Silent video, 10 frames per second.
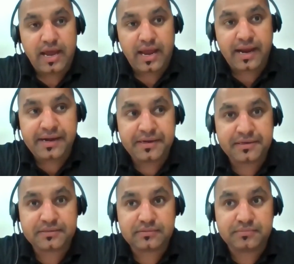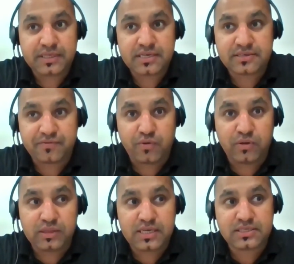And because of
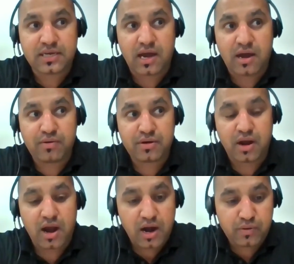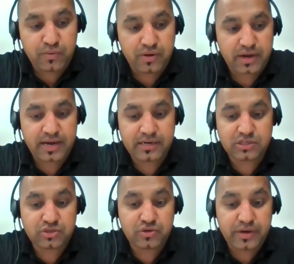all these, our hard work and
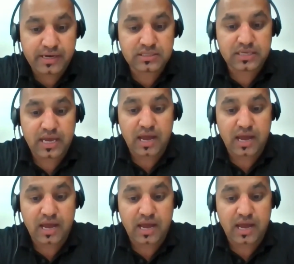students